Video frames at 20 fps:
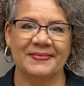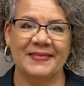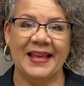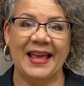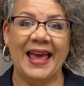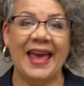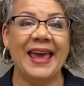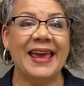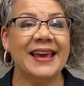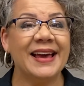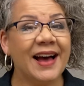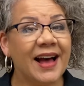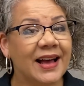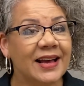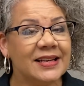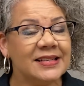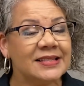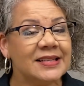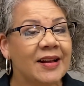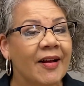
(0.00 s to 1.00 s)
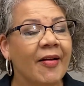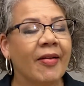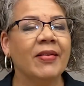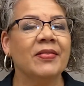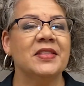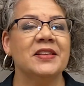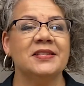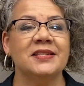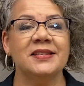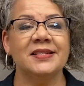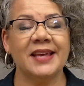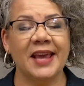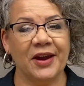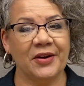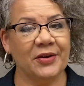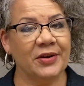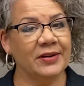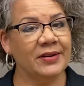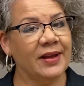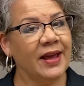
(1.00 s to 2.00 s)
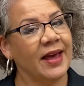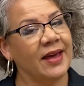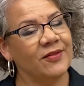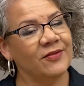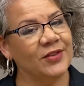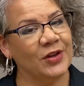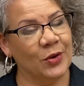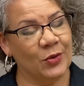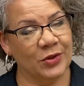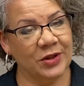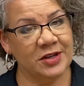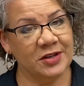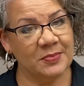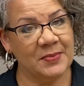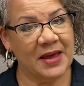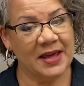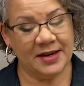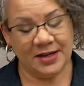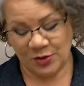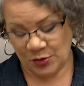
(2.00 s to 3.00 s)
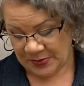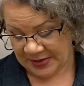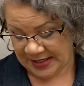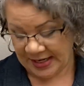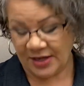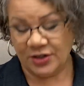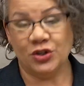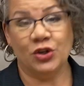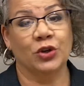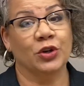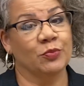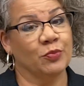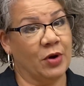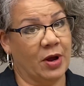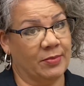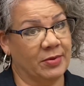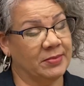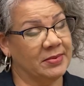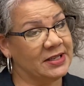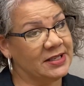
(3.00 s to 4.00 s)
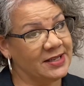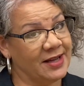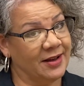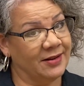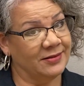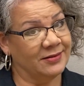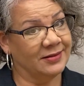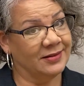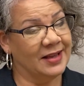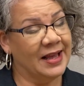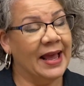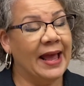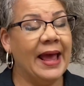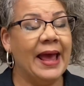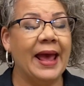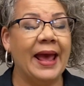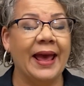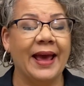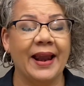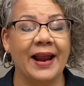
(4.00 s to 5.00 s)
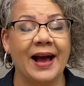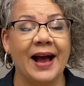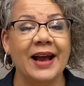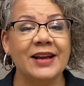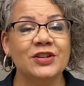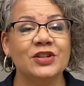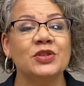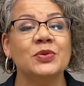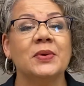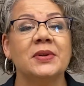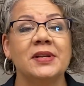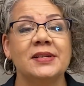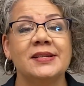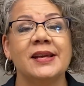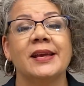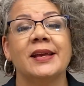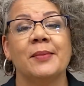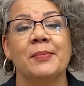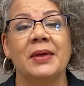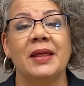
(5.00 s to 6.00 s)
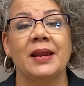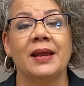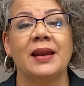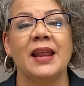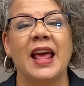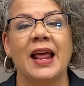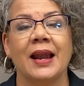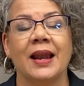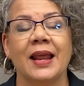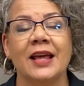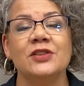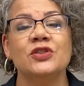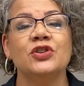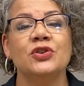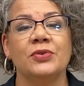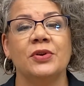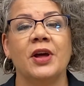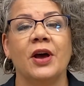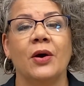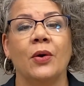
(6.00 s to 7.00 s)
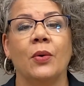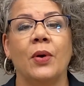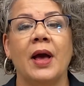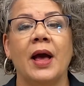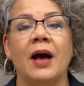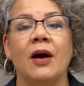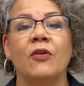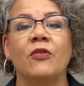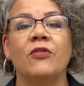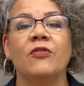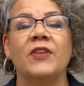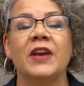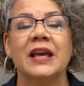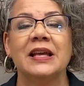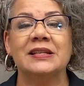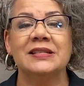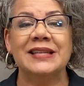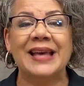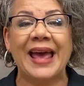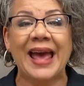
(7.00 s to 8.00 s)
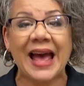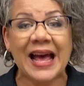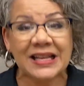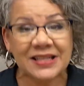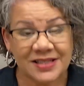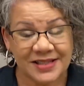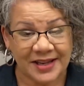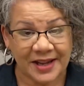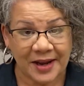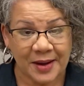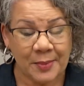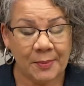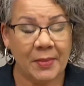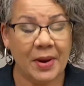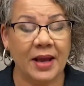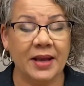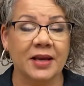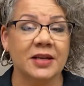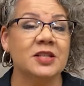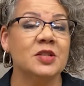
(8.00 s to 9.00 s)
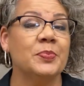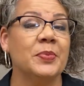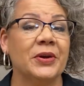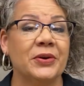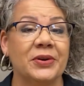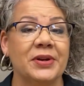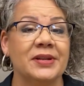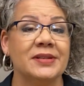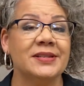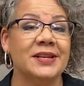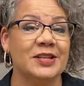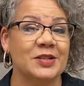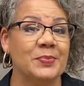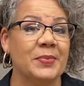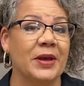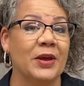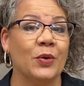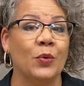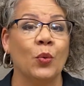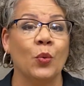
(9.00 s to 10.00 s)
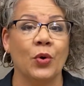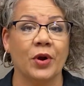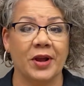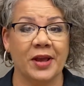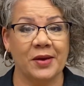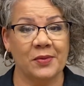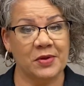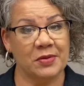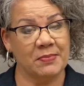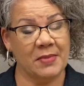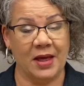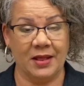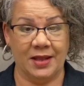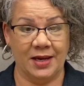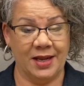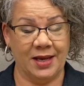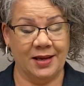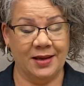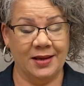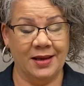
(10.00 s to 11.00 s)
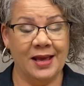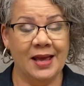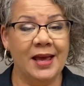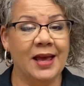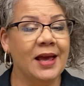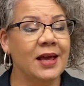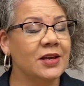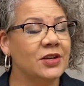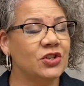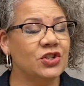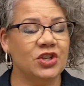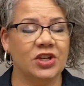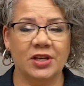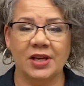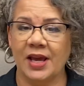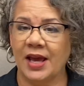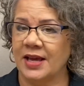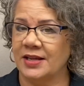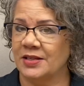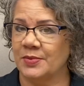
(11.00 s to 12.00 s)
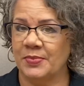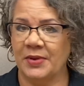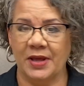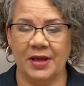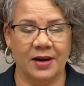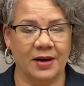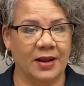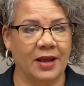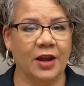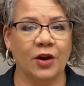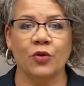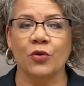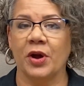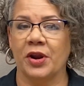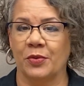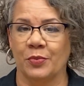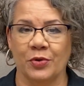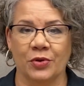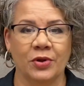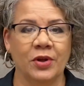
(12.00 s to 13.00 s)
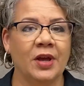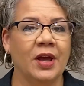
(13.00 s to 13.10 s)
Hey guys, this is Karen at Violand Management, as you can probably tell. And I just wanted to take a minute and let you know how fantastic my experience has been working with Melanie. She has been incredible.